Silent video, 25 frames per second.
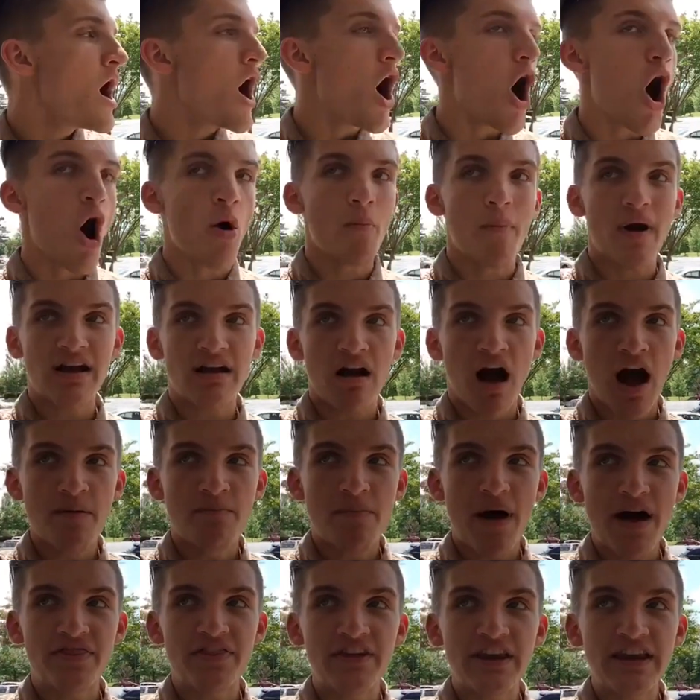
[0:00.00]
Oh my god,
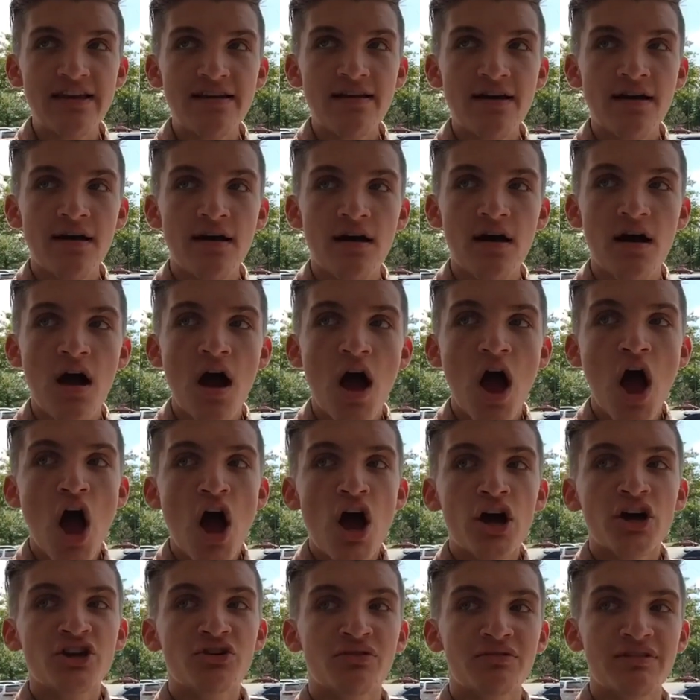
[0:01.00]
Bethany.
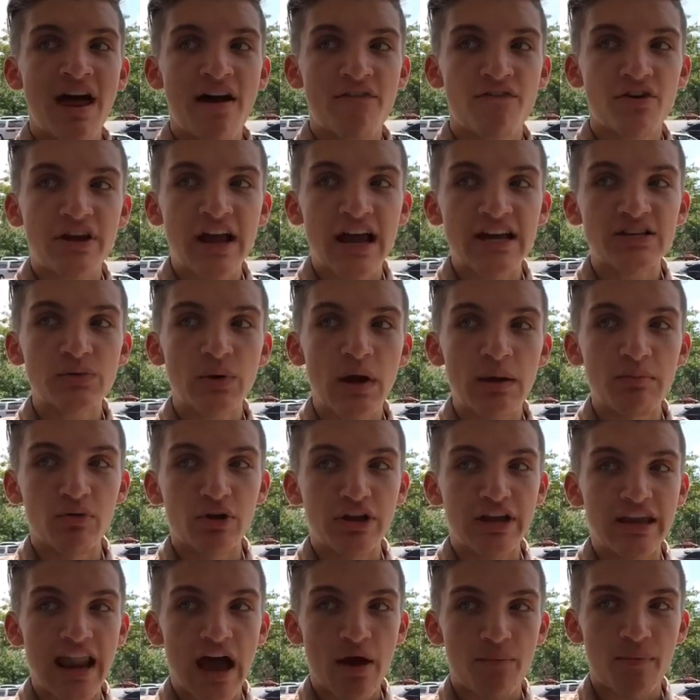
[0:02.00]
You'll never guess what I'm
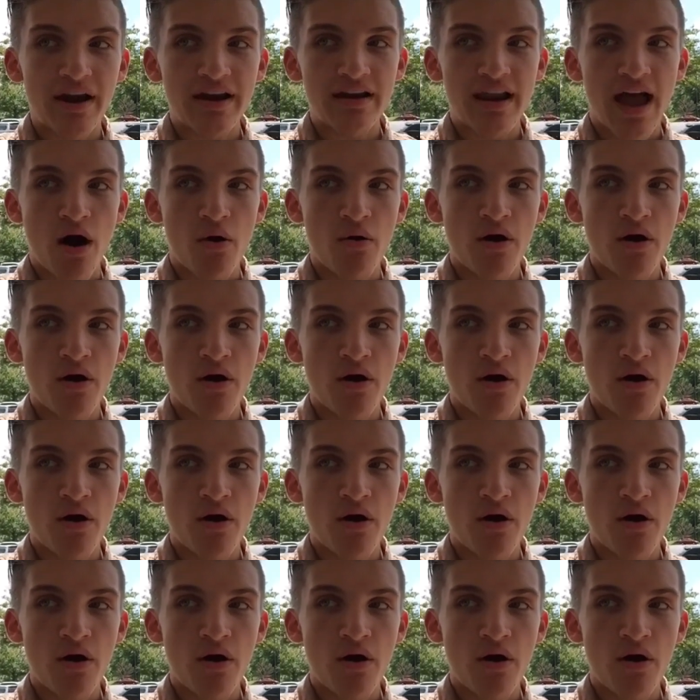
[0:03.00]
looking at right now.